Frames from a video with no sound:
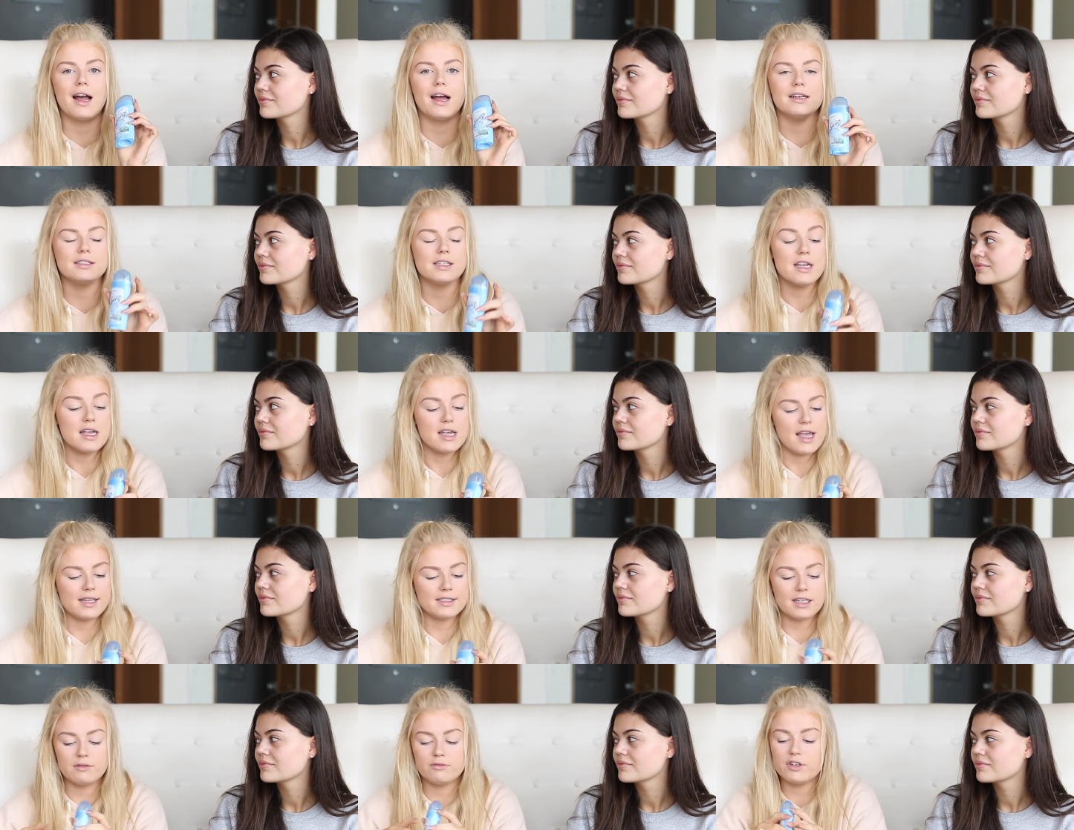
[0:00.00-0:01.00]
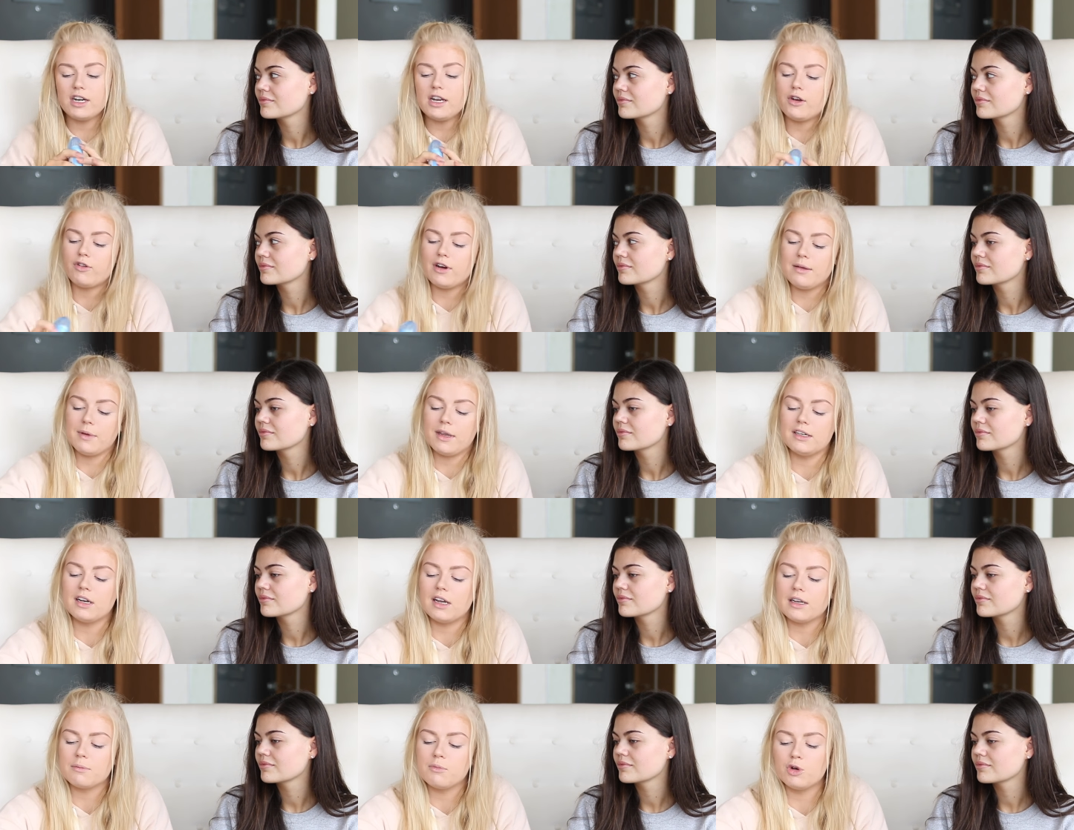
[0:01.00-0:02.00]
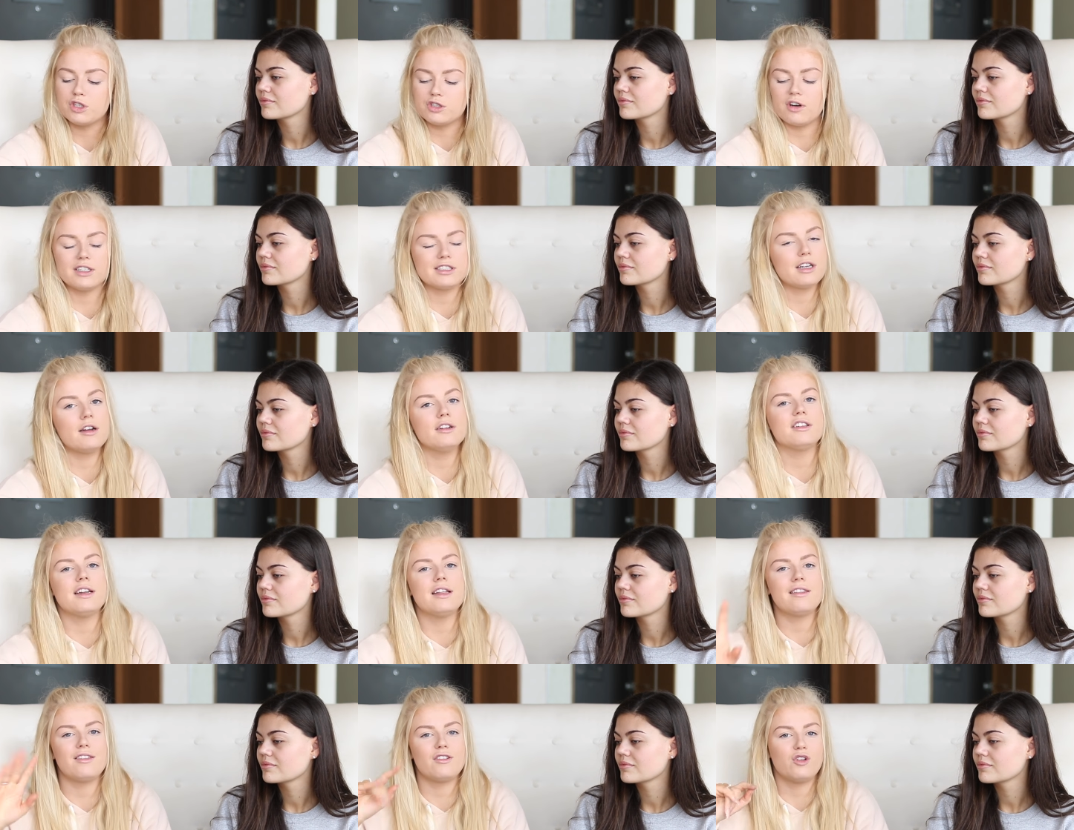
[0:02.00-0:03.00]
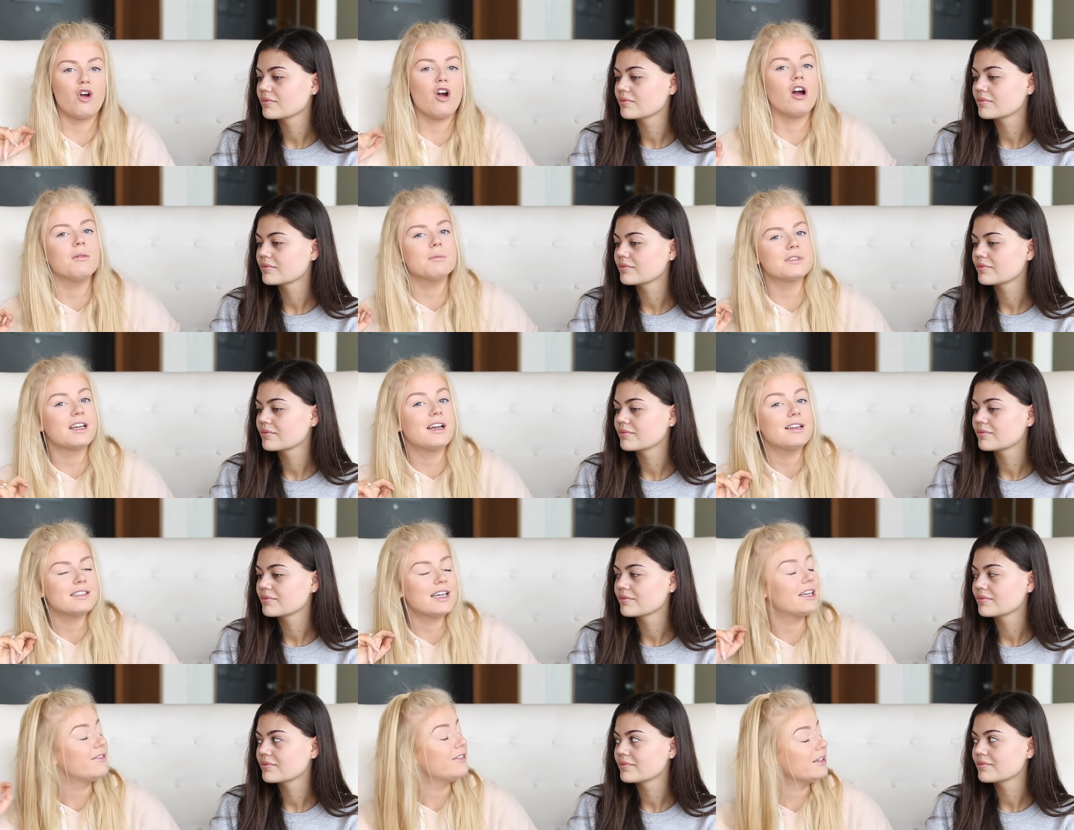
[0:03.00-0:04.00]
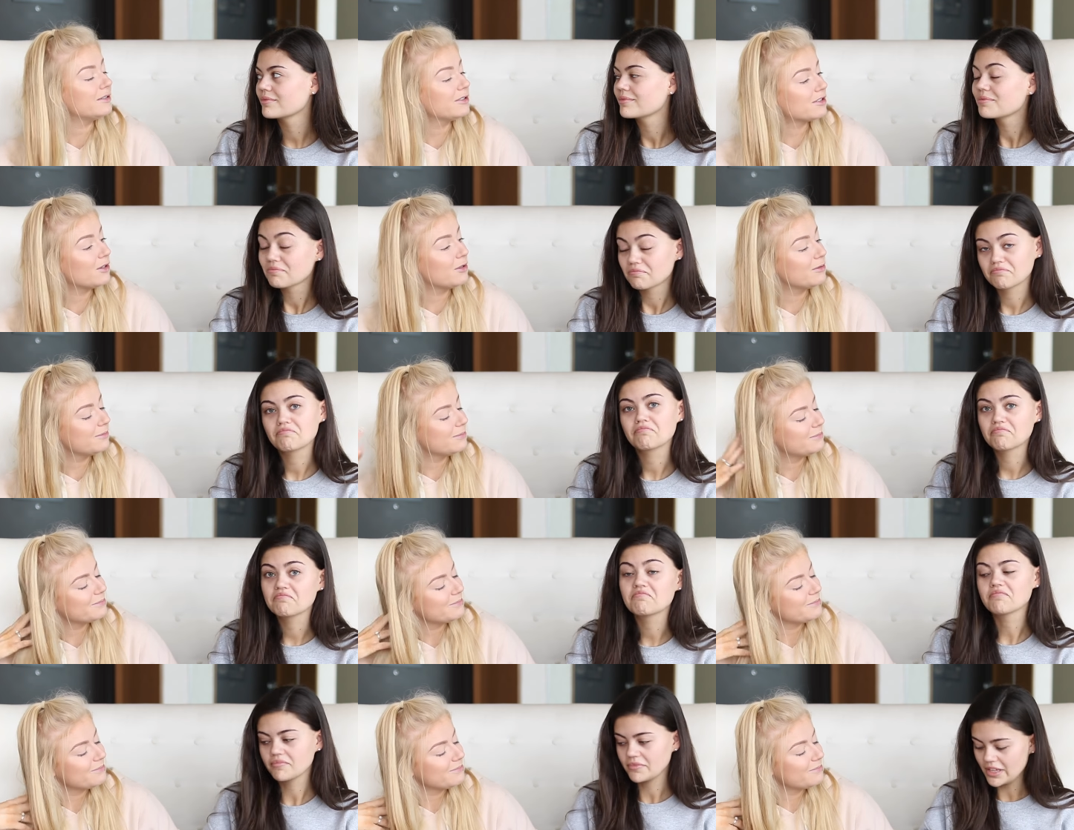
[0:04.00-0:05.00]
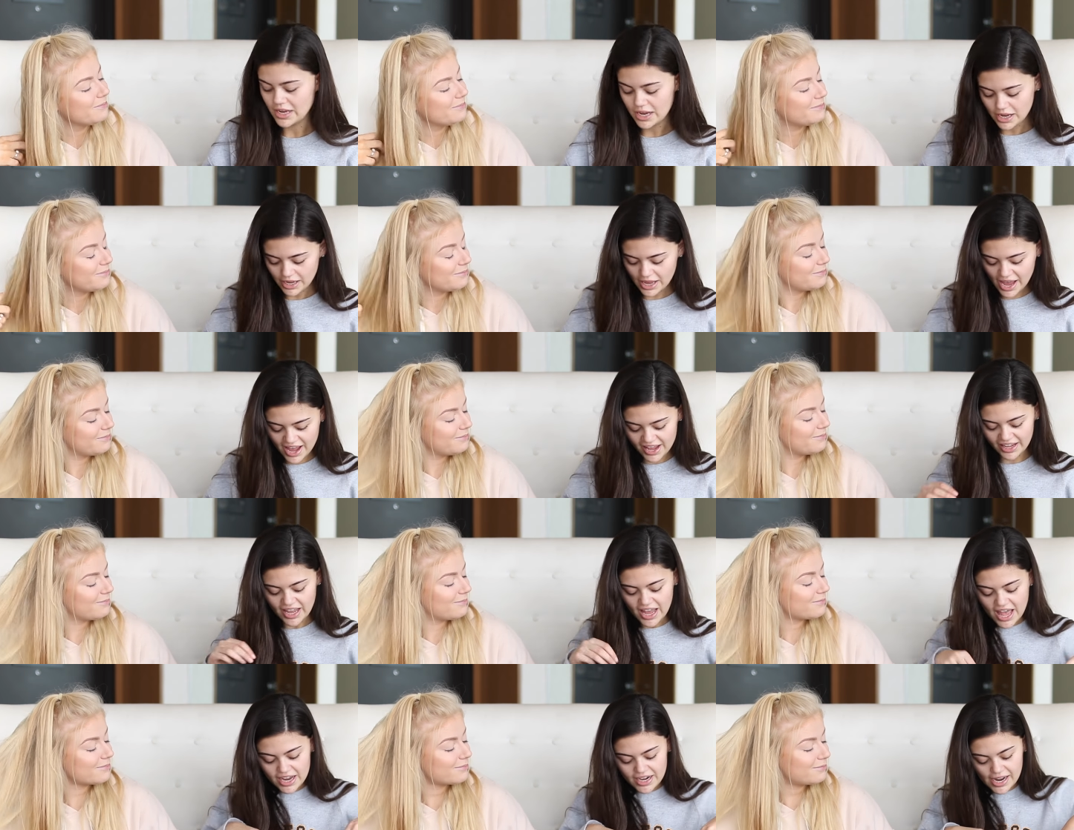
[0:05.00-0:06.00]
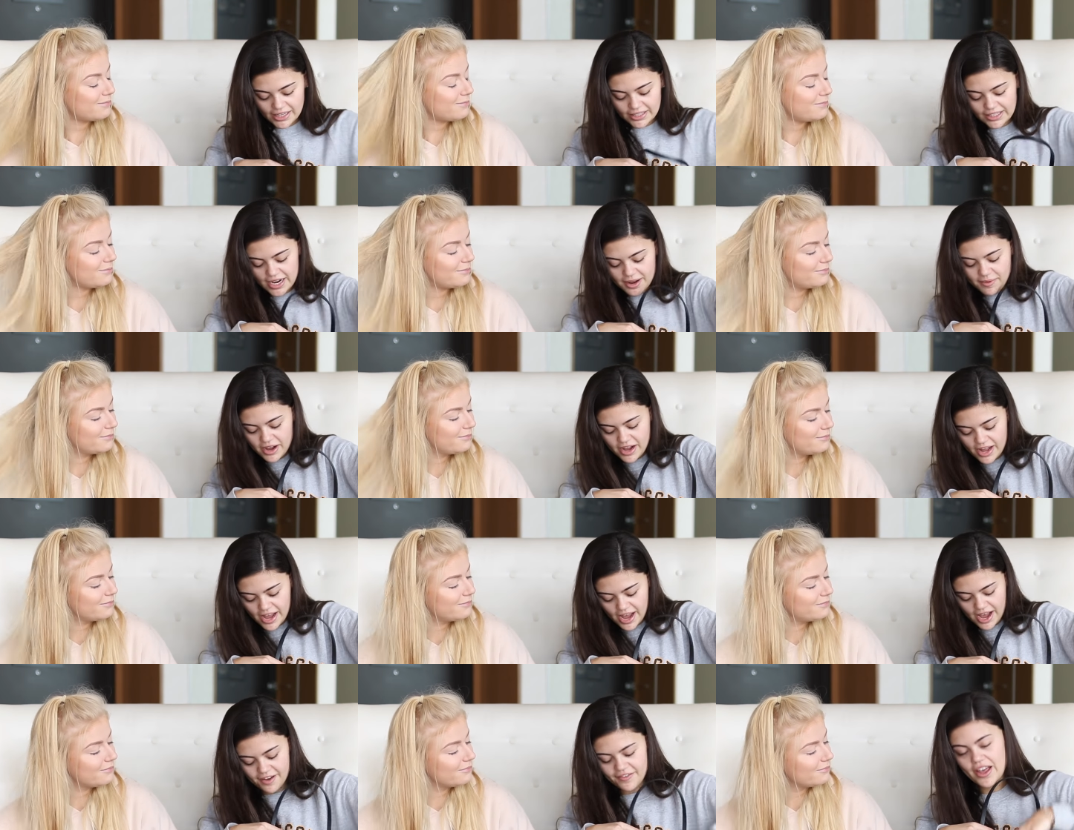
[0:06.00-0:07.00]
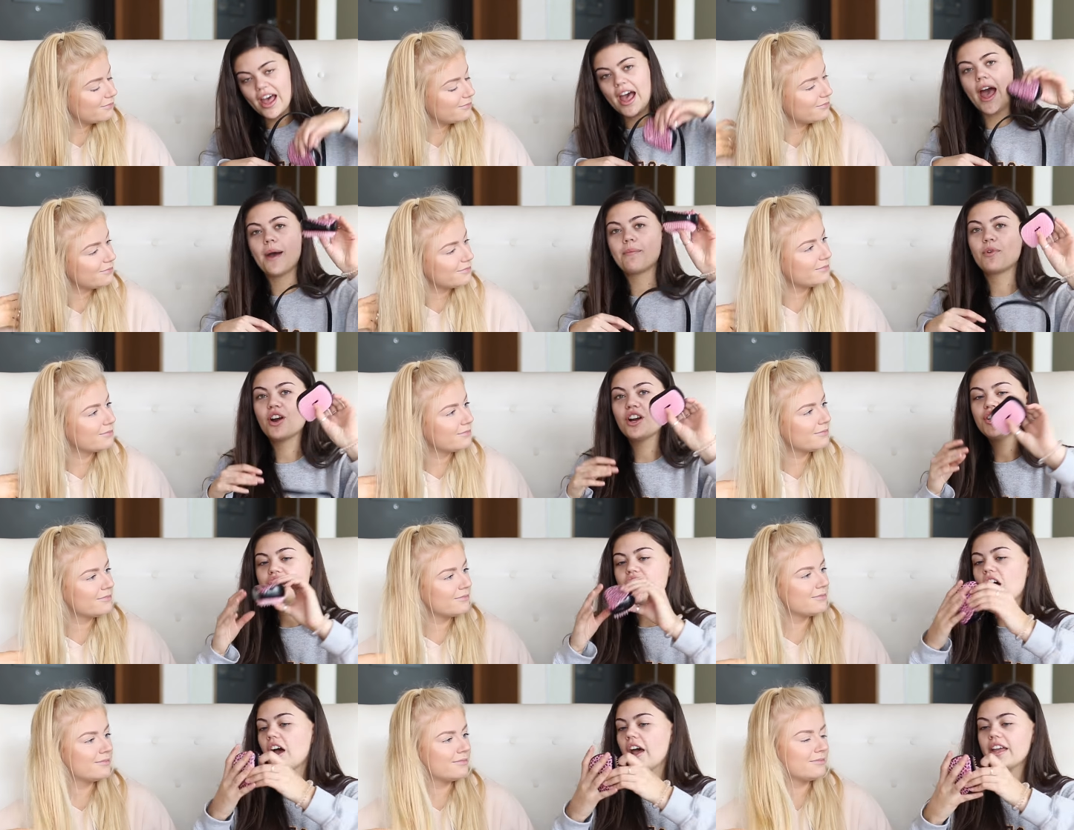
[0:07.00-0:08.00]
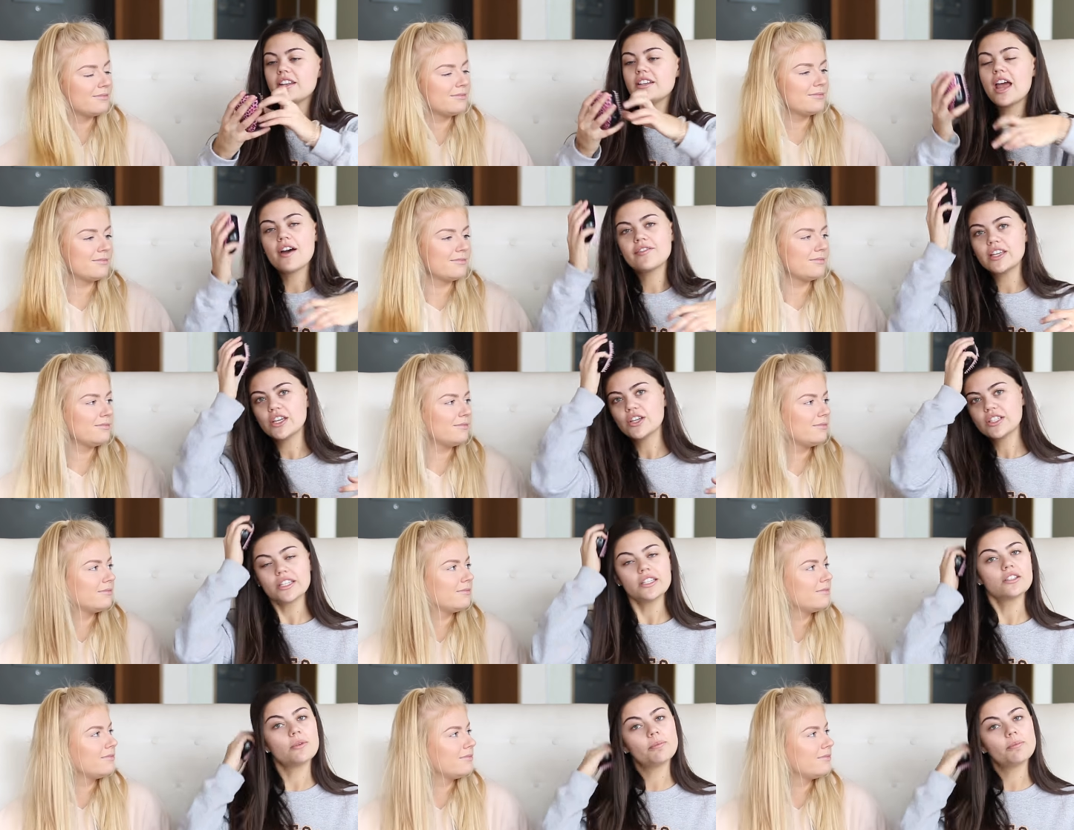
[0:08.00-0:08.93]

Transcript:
Speaker 1: and it's like really creamy and like moisturizing underneath your arms, and I love it. So
Speaker 2: okay, next up I have a hairbrush. I never use this